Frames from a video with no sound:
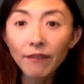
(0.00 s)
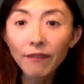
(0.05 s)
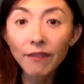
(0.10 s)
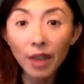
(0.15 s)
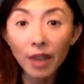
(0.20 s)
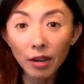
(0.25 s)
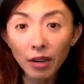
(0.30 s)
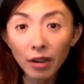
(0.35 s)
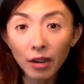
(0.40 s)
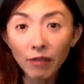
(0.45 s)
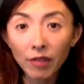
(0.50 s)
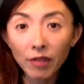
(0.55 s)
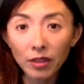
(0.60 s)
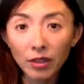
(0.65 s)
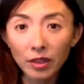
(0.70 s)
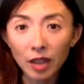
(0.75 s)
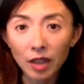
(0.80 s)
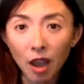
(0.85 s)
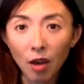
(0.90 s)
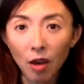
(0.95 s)
Very
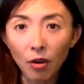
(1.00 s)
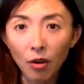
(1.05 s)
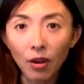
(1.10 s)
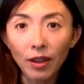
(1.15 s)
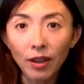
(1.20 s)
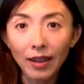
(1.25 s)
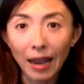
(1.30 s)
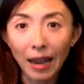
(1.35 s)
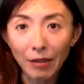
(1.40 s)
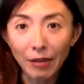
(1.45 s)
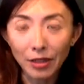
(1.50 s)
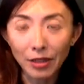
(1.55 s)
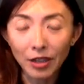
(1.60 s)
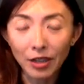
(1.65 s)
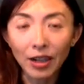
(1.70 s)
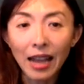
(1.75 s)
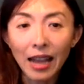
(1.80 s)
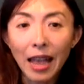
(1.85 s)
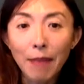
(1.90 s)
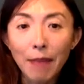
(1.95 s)
versatile
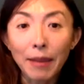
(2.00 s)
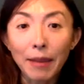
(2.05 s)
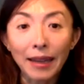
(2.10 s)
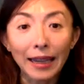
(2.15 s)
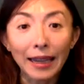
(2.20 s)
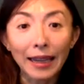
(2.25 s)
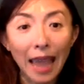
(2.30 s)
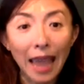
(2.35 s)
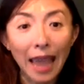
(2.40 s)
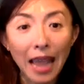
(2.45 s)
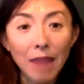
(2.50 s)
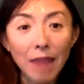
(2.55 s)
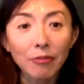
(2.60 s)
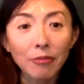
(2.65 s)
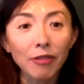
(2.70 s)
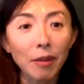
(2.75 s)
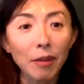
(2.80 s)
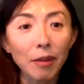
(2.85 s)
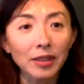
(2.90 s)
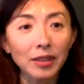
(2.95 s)
character, but it came
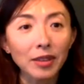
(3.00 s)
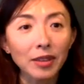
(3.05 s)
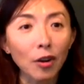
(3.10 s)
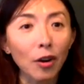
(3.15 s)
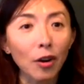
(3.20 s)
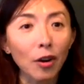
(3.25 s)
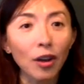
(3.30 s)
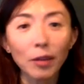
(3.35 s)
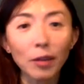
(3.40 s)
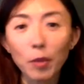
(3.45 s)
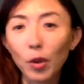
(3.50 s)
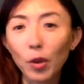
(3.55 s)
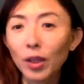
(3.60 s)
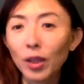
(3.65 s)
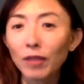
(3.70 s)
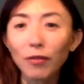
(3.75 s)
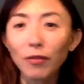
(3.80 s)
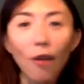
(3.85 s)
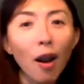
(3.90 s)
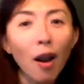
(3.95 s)
from this early
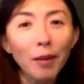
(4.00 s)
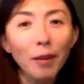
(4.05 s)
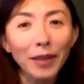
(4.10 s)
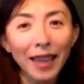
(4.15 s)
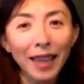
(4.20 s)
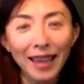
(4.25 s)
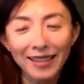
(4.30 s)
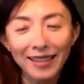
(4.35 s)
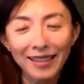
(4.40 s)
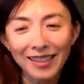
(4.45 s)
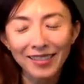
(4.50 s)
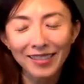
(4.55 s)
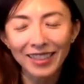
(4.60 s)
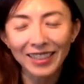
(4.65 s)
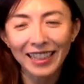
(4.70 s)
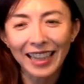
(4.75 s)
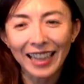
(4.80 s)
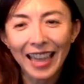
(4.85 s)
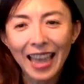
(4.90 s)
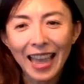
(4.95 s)
morning farming
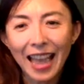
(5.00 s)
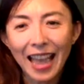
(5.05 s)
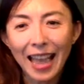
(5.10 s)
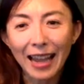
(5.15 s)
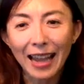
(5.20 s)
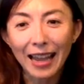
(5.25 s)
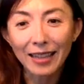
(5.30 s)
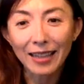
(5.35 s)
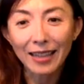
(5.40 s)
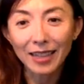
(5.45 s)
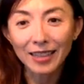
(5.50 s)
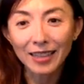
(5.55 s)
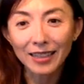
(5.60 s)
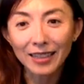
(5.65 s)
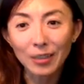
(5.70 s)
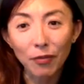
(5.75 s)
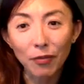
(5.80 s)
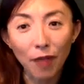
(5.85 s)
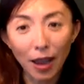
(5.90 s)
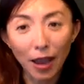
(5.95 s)
activity, and I just
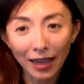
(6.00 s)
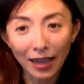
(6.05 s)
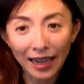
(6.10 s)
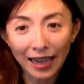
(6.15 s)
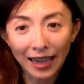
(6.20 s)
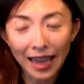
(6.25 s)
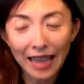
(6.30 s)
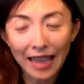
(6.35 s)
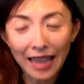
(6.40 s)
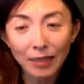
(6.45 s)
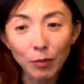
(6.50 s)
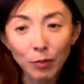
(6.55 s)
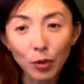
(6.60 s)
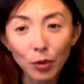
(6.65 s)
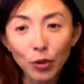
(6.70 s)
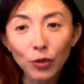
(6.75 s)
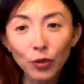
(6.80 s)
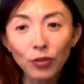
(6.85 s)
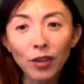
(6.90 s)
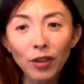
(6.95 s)
define it as
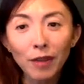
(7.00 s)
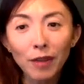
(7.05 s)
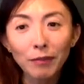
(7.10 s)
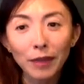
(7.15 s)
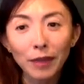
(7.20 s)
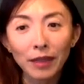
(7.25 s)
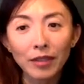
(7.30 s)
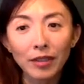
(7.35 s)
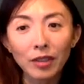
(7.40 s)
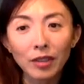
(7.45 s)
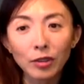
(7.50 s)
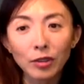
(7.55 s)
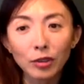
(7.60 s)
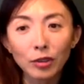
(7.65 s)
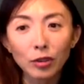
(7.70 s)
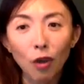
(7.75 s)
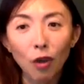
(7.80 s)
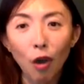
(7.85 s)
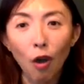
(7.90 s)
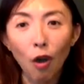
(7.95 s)
move means
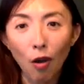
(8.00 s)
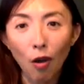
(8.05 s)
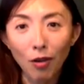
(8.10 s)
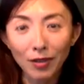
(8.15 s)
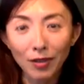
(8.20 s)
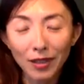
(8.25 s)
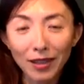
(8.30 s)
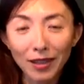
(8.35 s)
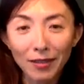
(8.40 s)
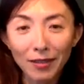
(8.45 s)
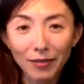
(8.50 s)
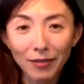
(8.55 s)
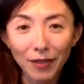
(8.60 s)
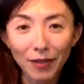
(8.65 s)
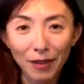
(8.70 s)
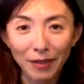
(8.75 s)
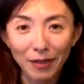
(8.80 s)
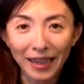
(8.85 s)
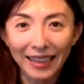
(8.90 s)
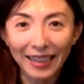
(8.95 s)
dawn
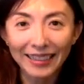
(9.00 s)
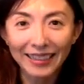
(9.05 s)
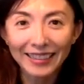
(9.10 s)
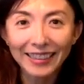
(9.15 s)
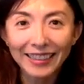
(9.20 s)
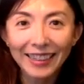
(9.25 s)
farming.